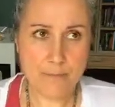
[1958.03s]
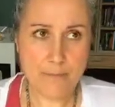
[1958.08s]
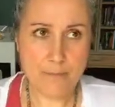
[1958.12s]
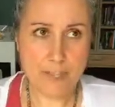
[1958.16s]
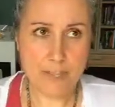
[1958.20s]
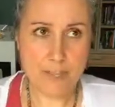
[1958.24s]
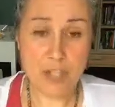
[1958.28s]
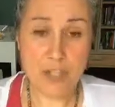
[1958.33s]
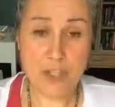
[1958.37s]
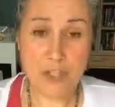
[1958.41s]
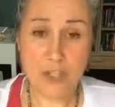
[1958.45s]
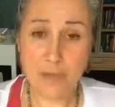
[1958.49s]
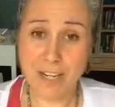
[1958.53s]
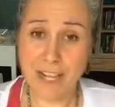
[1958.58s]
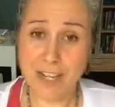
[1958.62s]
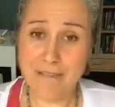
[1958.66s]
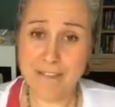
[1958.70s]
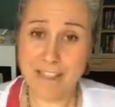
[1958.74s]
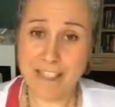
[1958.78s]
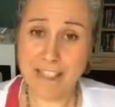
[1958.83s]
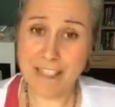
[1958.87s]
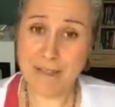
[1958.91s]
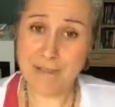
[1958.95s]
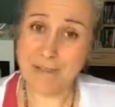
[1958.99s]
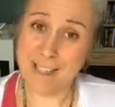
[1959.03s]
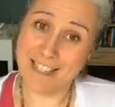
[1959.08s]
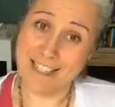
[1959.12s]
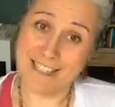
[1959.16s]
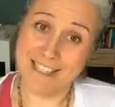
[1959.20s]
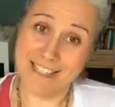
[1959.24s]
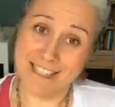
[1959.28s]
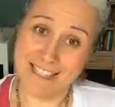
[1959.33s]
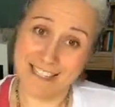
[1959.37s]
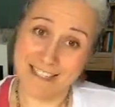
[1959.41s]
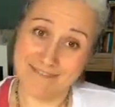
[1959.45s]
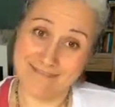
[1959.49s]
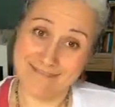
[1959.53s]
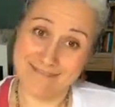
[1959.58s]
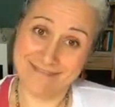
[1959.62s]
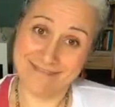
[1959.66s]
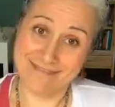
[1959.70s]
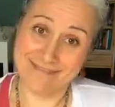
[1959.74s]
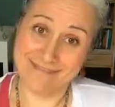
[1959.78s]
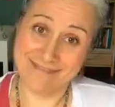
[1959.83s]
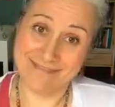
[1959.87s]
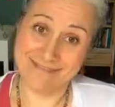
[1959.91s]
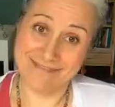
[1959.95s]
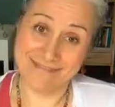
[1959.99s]
You don't have to explain it to them.
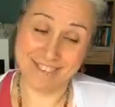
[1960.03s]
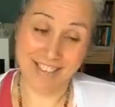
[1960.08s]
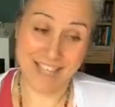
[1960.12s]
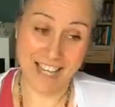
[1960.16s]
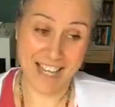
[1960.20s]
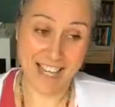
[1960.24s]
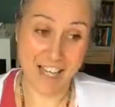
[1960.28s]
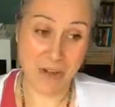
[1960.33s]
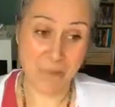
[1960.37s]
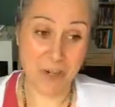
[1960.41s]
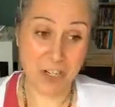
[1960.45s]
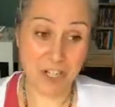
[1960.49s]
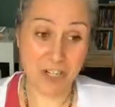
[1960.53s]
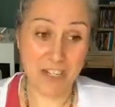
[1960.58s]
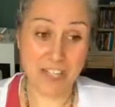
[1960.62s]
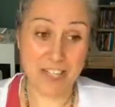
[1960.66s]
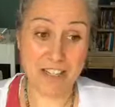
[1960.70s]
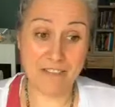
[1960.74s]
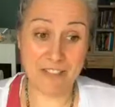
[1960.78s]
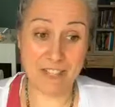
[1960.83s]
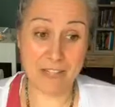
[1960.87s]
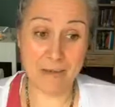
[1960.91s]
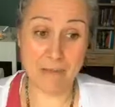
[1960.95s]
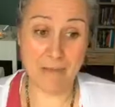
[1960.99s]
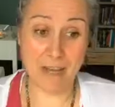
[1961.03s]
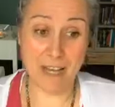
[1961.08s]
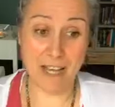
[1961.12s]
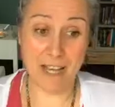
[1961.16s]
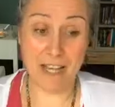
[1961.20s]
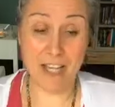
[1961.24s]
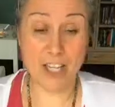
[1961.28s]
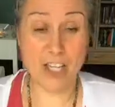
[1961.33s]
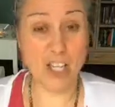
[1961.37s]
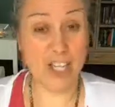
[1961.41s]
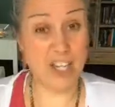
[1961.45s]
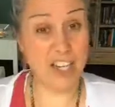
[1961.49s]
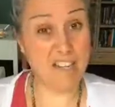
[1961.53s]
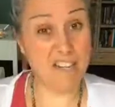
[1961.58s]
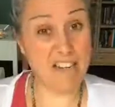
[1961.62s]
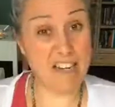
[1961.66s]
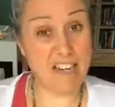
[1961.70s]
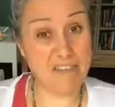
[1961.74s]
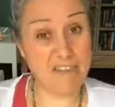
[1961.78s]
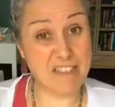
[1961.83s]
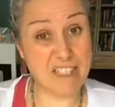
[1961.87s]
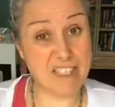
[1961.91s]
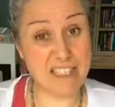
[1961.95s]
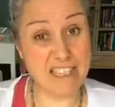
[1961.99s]
Okay, when you're giving it back, you don't even
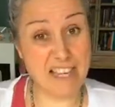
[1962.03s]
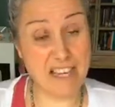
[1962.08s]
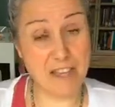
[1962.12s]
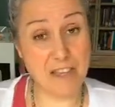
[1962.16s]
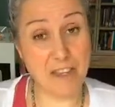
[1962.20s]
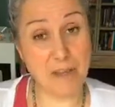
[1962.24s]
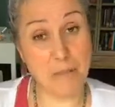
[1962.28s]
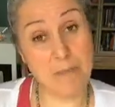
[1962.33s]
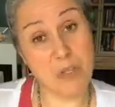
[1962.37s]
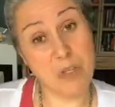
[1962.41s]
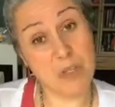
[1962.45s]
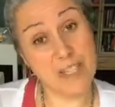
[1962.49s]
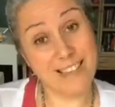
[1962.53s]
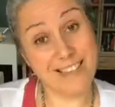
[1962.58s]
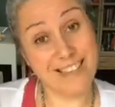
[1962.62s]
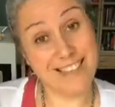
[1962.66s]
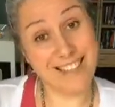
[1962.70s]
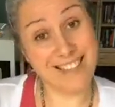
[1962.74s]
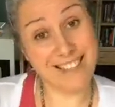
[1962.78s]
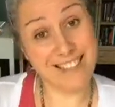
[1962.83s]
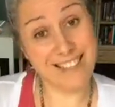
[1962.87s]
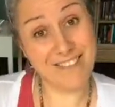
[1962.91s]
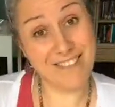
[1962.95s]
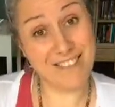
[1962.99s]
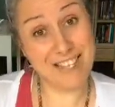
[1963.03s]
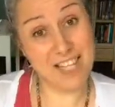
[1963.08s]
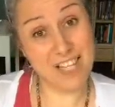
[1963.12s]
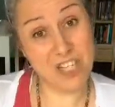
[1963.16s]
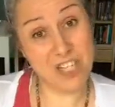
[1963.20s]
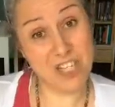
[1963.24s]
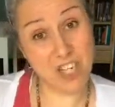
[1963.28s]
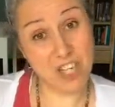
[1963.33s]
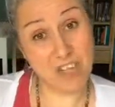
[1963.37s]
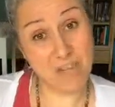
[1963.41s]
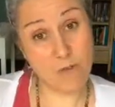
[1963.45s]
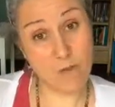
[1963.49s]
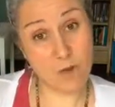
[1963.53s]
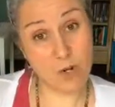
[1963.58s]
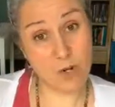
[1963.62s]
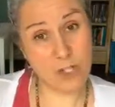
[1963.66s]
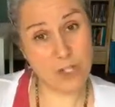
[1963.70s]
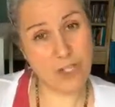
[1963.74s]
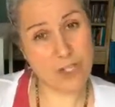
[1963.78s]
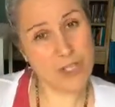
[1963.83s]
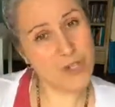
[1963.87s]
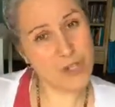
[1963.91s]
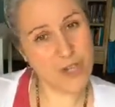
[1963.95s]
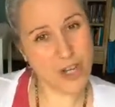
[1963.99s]
have to tell them. You can leave that jug of orange
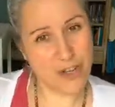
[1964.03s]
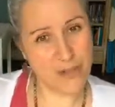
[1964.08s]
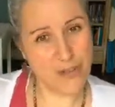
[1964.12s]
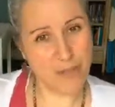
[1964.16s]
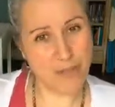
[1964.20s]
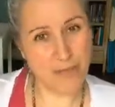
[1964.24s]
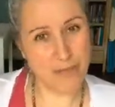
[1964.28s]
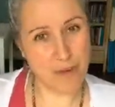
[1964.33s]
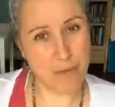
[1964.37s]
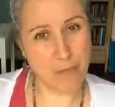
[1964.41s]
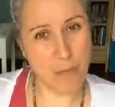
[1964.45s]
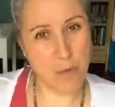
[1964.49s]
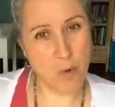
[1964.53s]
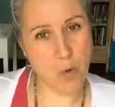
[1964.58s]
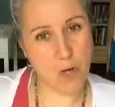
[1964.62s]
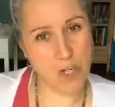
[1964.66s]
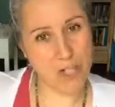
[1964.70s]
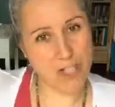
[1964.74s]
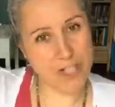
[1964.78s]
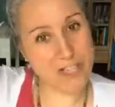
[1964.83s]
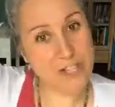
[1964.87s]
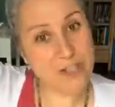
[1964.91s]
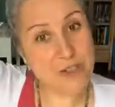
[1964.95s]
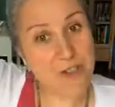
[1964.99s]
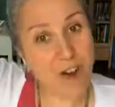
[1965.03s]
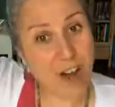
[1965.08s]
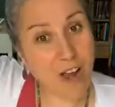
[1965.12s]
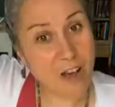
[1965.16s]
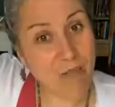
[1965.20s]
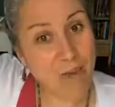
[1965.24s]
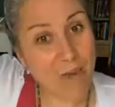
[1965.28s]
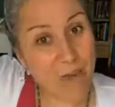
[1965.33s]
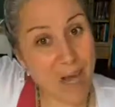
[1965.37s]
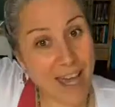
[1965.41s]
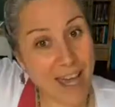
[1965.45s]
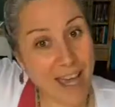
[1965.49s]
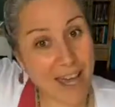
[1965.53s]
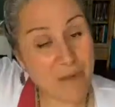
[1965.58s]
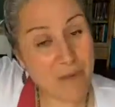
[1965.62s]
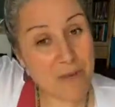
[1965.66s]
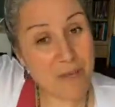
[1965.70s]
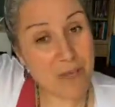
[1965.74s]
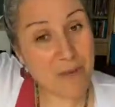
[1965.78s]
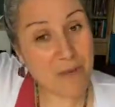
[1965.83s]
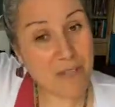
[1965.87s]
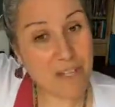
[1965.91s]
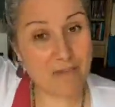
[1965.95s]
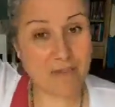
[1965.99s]
juice on their front porch and drive away
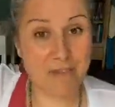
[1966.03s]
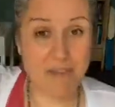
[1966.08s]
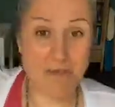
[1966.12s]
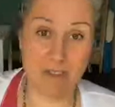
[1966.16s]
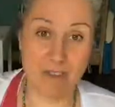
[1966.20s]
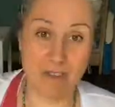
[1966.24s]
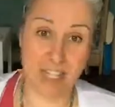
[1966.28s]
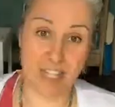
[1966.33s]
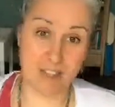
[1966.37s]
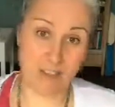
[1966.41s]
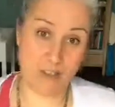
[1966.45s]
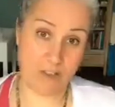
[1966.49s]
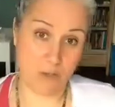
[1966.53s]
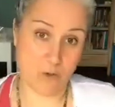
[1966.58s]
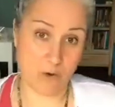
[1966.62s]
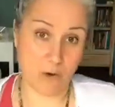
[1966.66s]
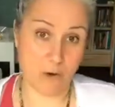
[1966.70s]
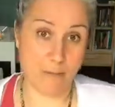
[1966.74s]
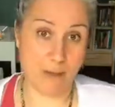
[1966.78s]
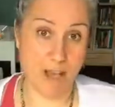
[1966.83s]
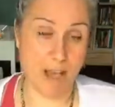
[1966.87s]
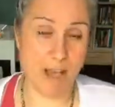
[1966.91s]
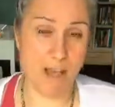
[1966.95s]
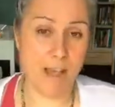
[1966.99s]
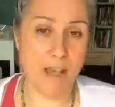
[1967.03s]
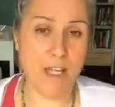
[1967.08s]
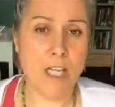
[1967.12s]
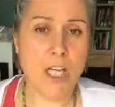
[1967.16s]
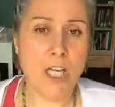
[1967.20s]
without even ringing the doorbell.